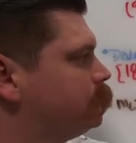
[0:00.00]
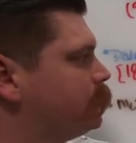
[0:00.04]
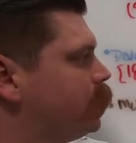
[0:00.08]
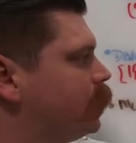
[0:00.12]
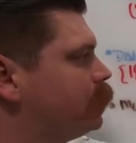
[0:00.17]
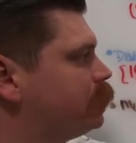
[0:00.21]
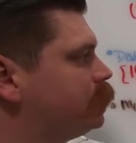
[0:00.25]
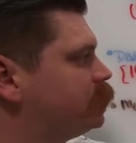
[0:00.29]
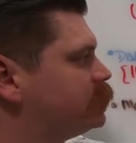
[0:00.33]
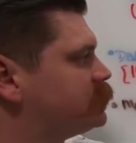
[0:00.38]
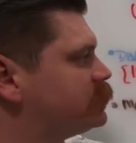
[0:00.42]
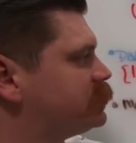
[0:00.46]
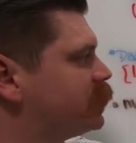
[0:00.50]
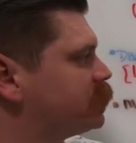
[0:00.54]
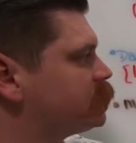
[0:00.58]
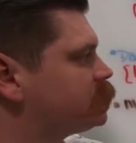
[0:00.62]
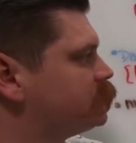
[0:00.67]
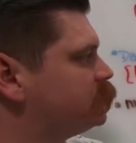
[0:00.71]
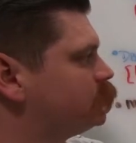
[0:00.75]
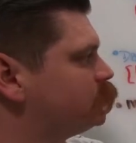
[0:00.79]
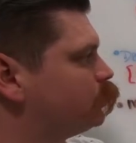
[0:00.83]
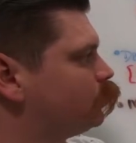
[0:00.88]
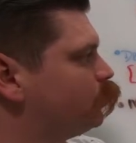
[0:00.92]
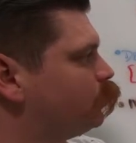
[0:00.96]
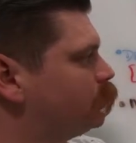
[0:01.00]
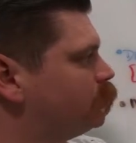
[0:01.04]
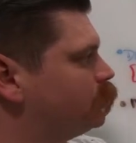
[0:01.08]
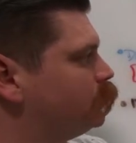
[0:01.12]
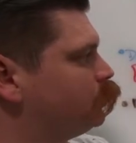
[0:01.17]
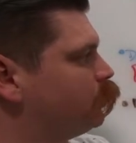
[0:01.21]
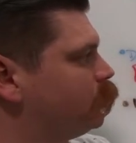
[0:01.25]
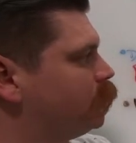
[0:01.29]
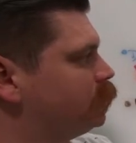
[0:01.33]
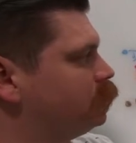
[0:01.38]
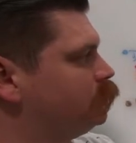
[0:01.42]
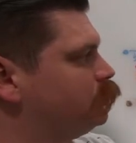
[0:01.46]
under Section
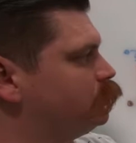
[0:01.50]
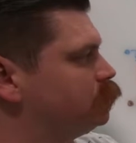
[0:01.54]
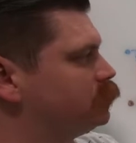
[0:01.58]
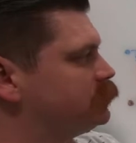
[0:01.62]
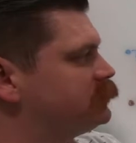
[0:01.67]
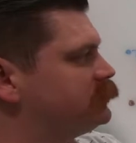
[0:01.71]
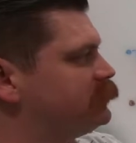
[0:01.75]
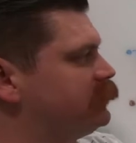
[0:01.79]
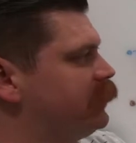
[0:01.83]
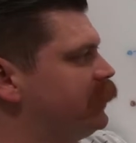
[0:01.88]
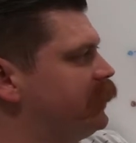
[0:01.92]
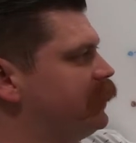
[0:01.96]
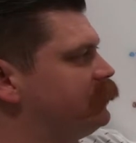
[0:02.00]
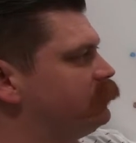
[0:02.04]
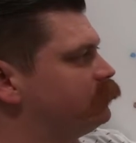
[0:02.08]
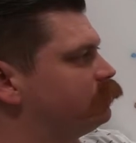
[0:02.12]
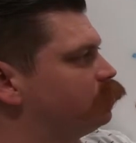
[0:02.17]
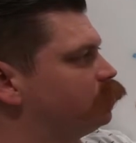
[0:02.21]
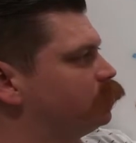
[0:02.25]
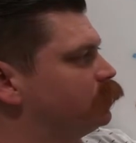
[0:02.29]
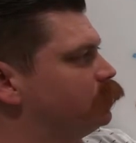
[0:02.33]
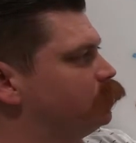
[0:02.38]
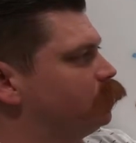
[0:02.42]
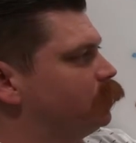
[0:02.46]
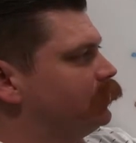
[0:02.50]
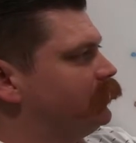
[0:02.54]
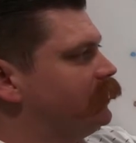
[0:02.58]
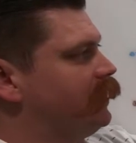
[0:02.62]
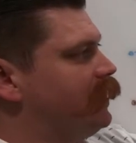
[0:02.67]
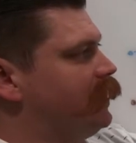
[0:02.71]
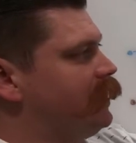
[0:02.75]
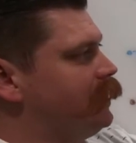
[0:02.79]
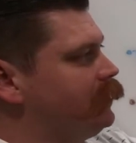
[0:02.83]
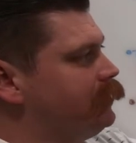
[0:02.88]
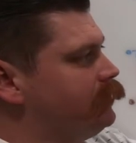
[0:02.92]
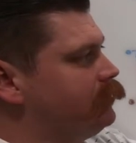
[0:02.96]
21 U.S.C.
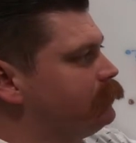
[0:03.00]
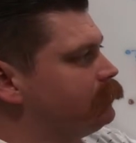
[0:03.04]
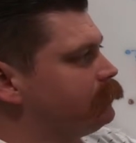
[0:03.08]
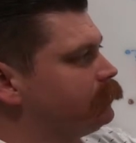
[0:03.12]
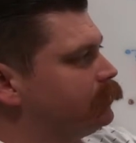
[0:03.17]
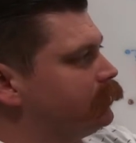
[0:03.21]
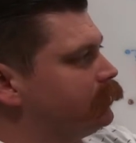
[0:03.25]
841A